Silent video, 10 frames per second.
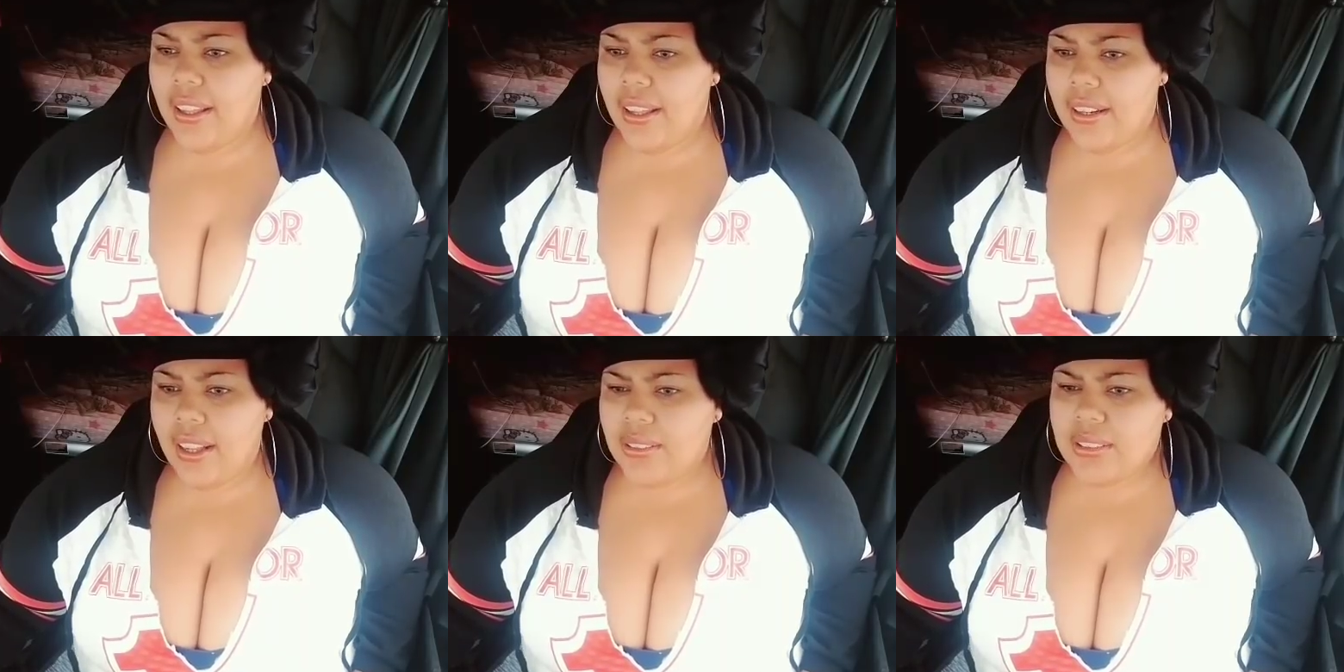
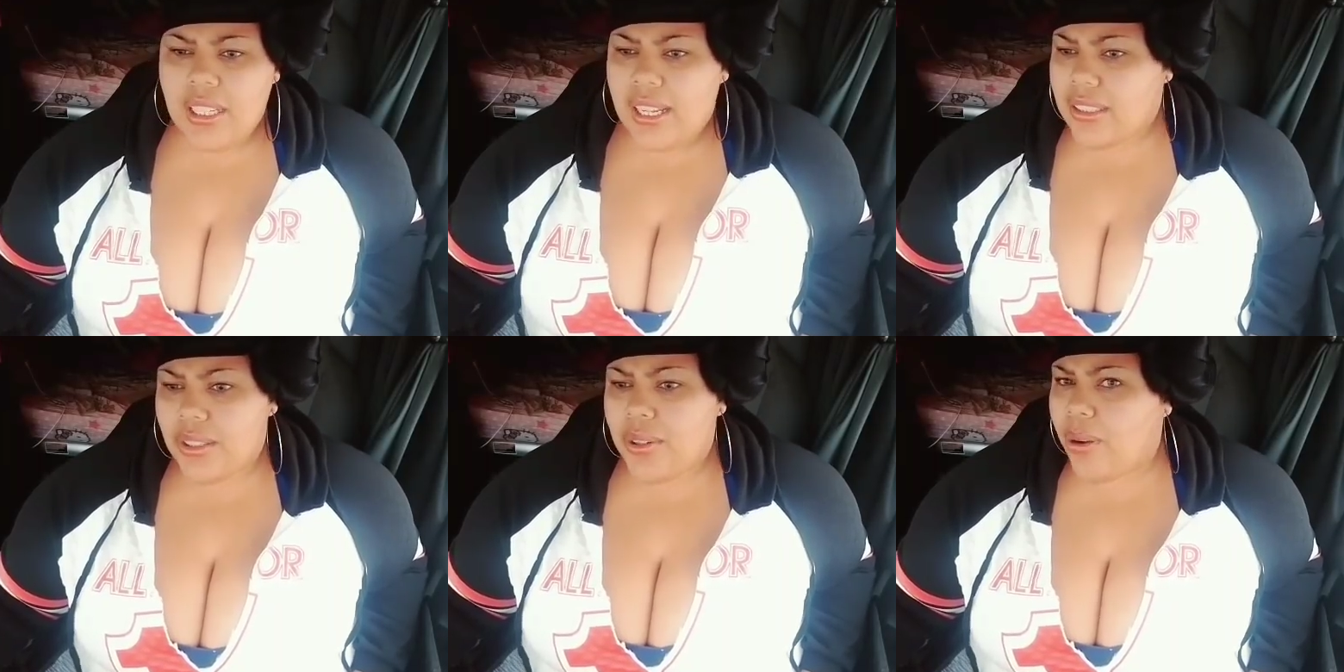And I was like,
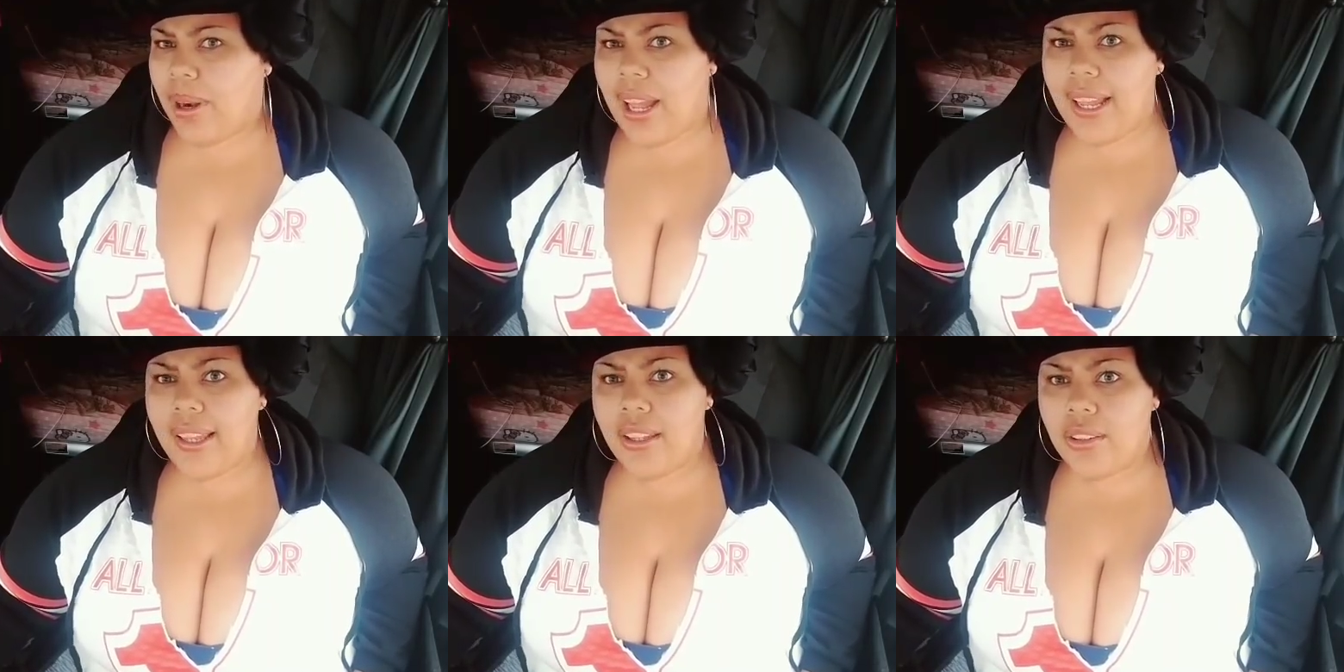no, I'm
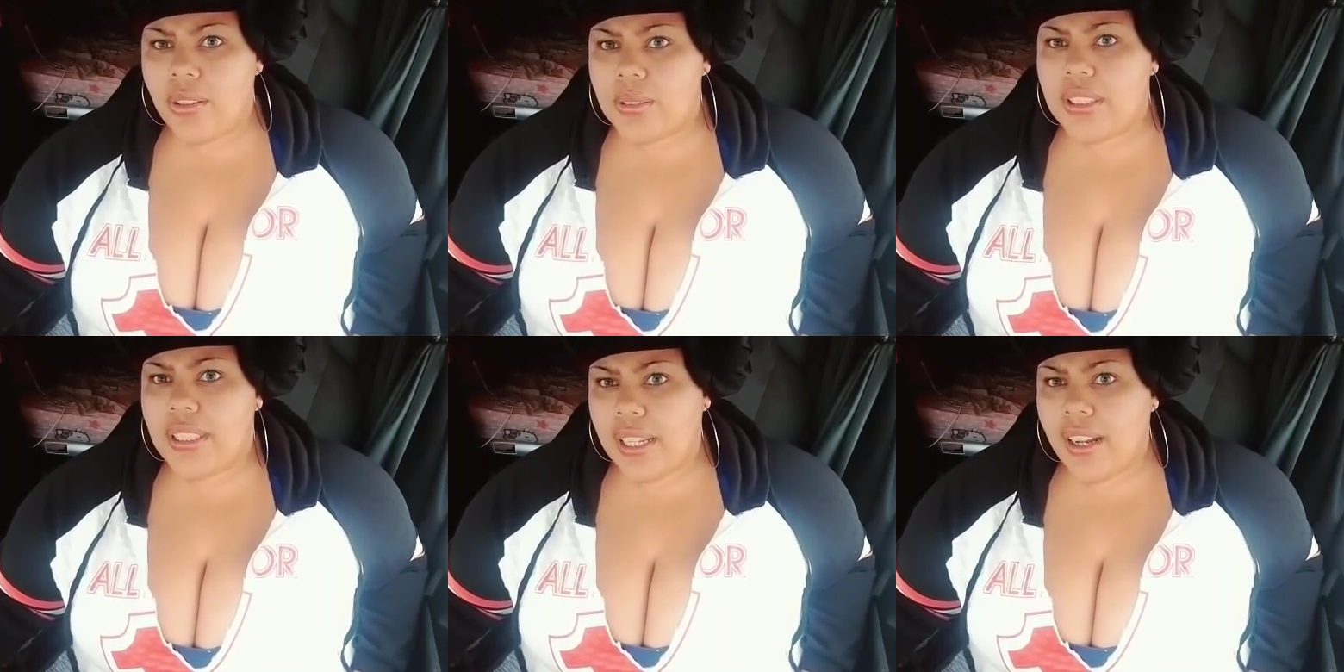not. You know what I'm
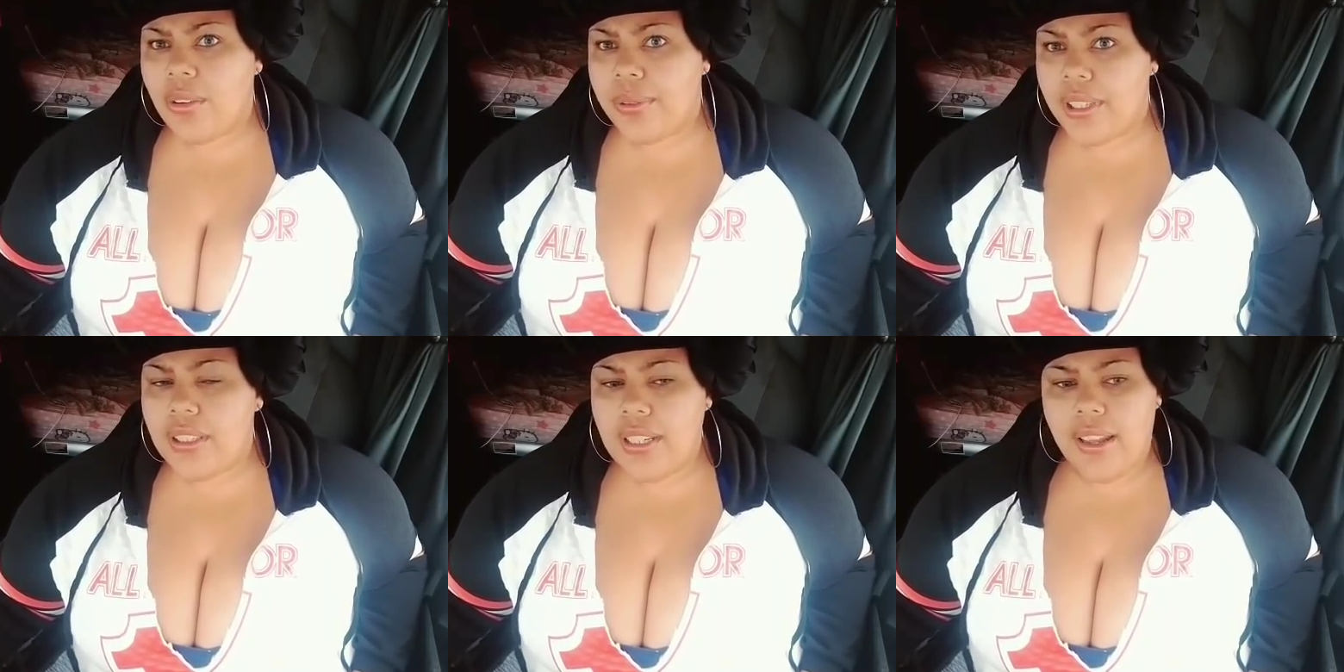saying? Like, I
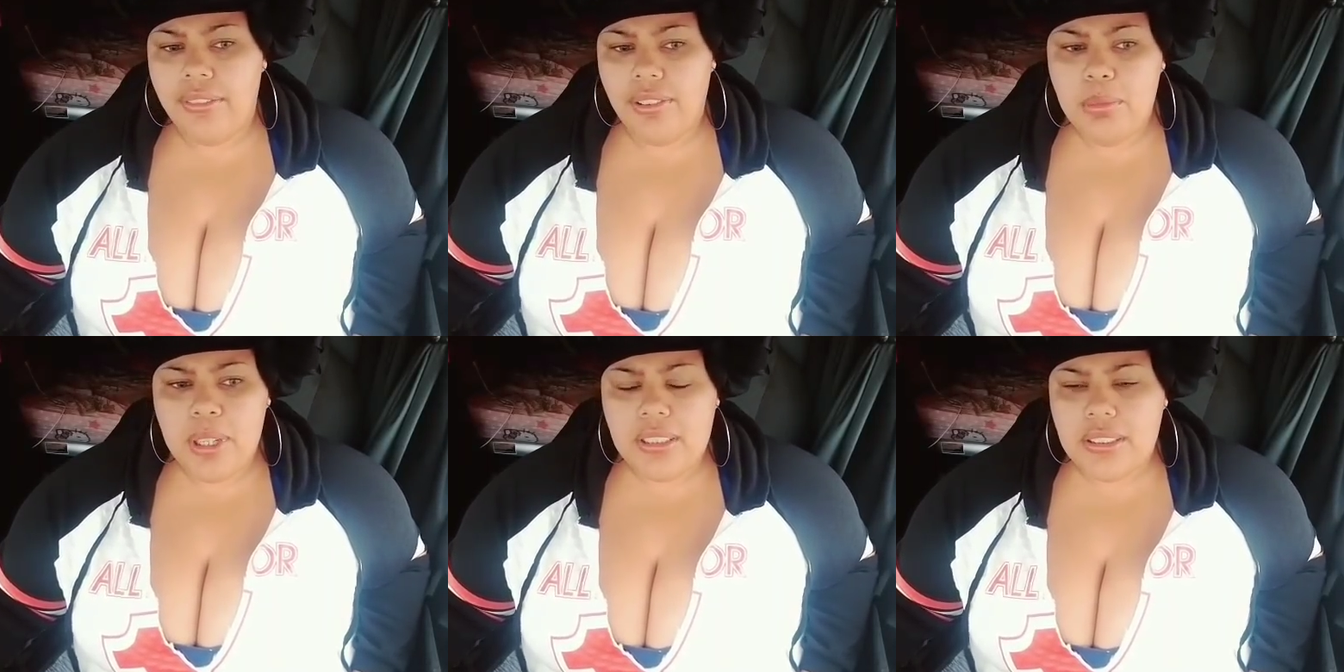really like
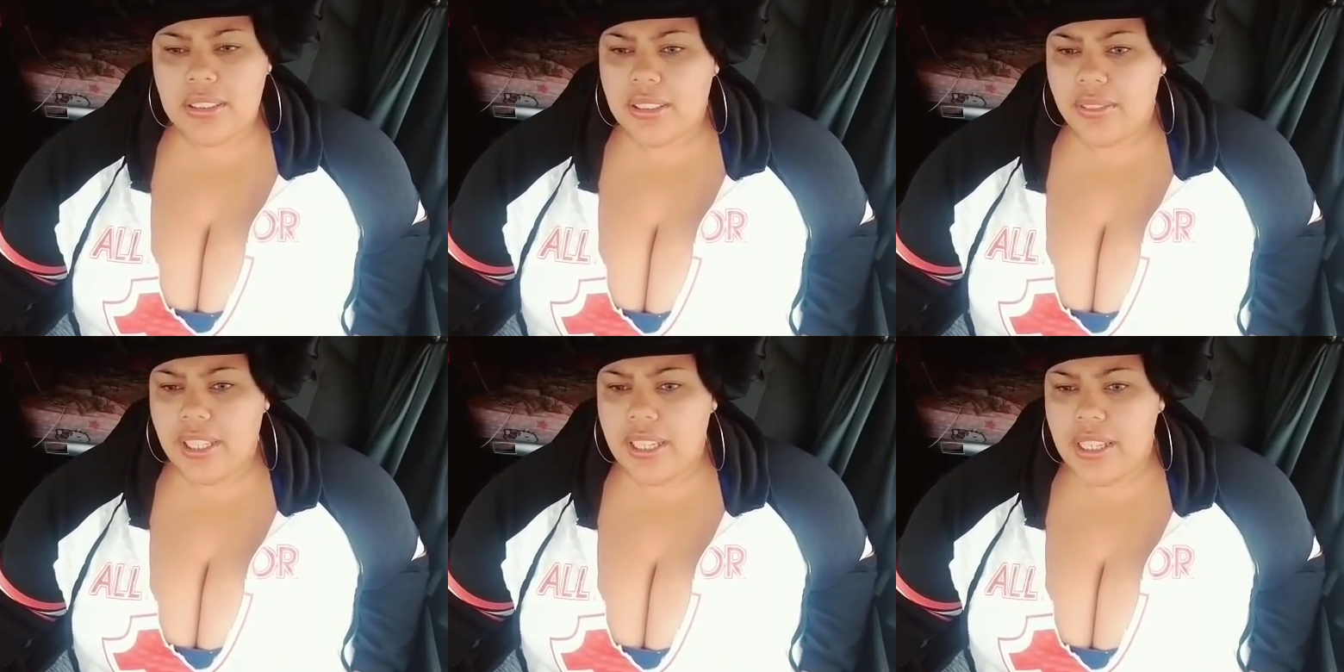females and
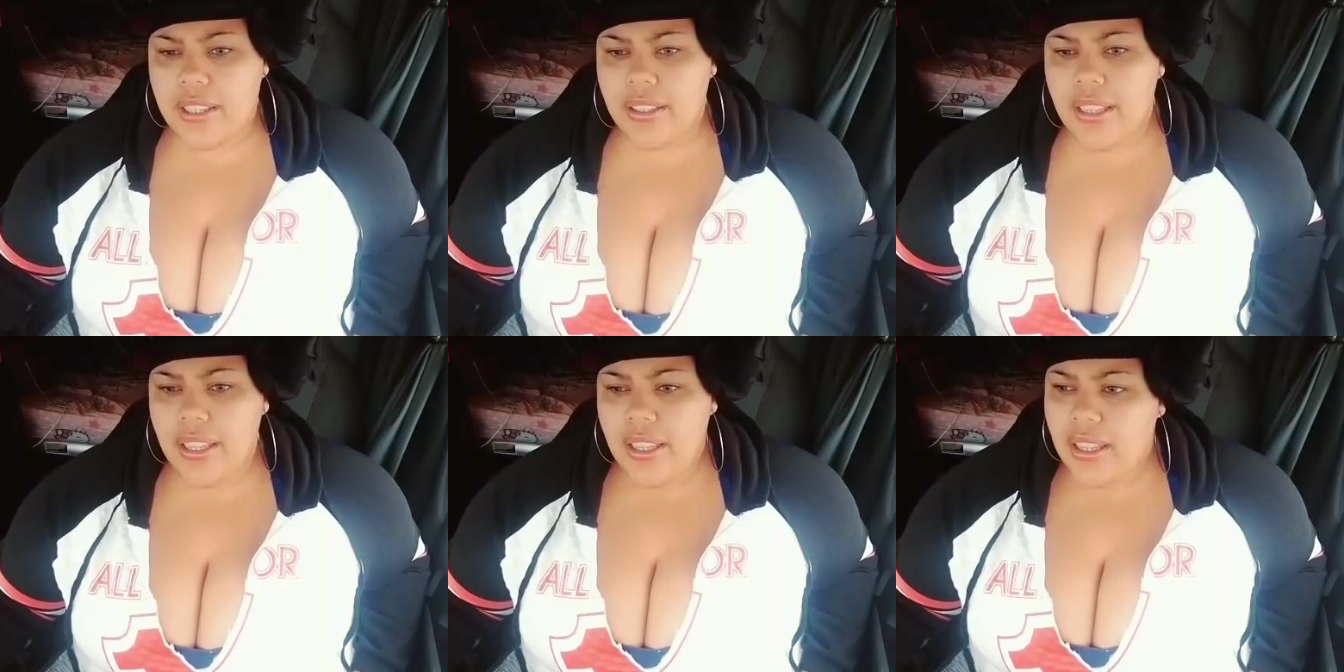stuff like that.
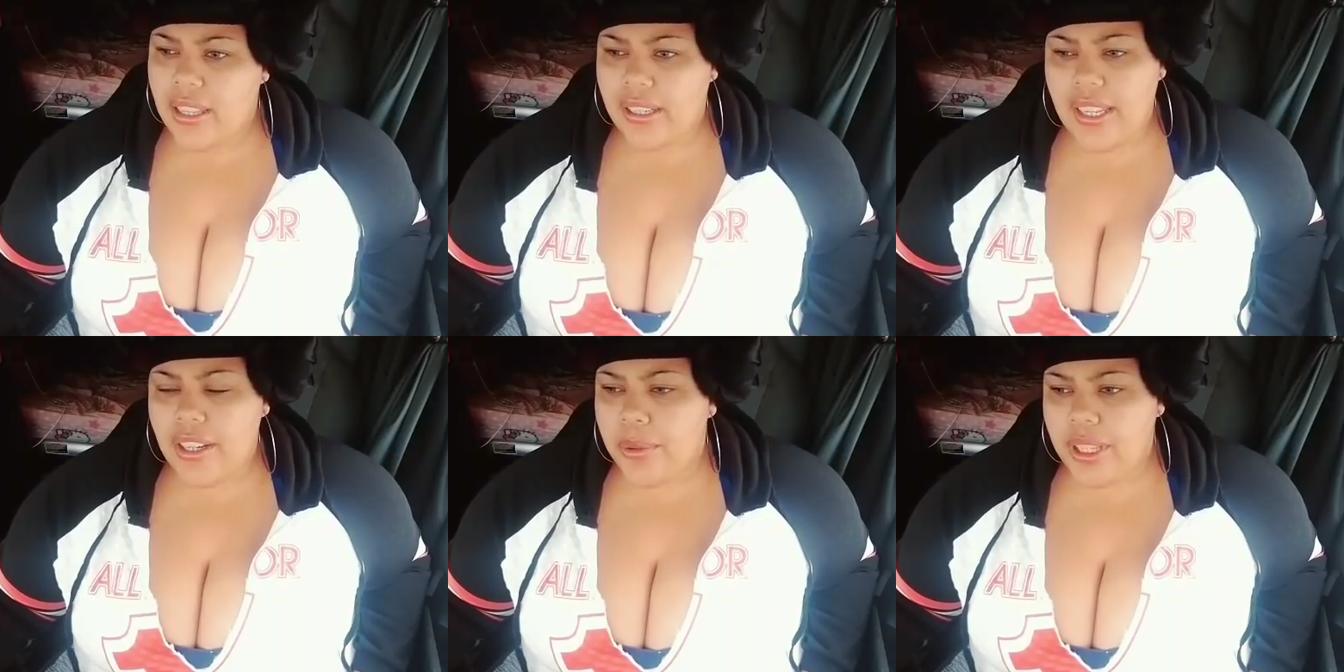And
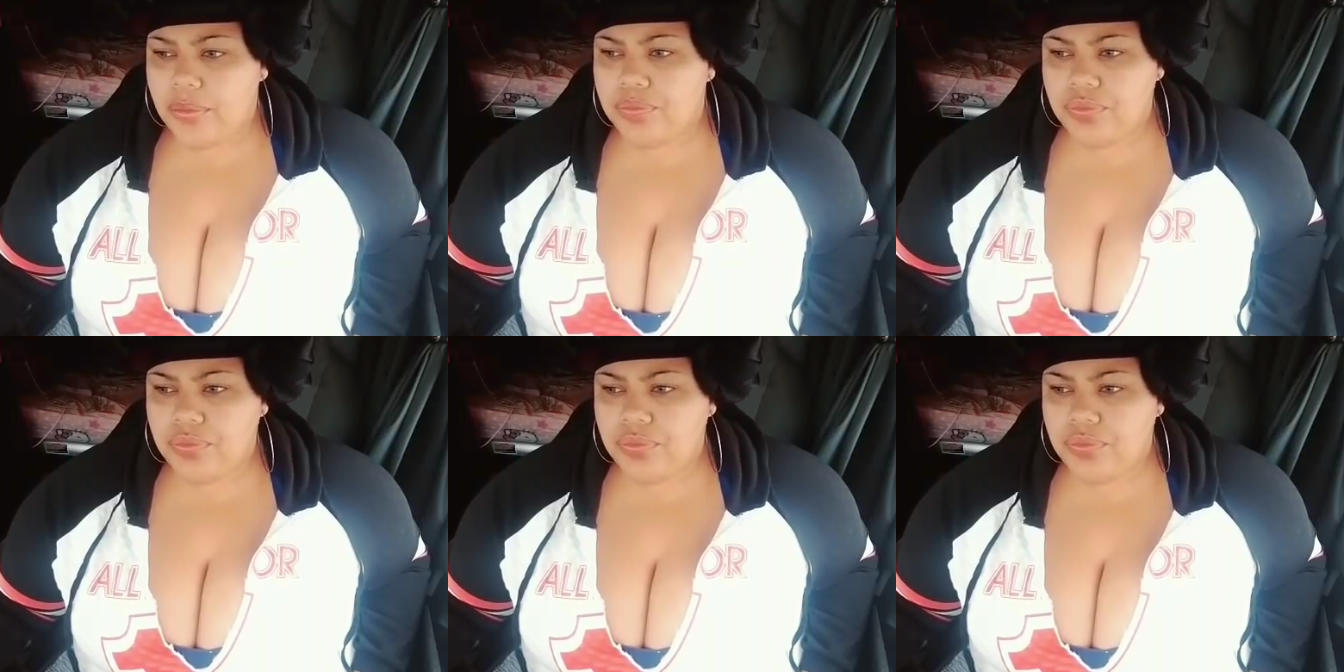anyway,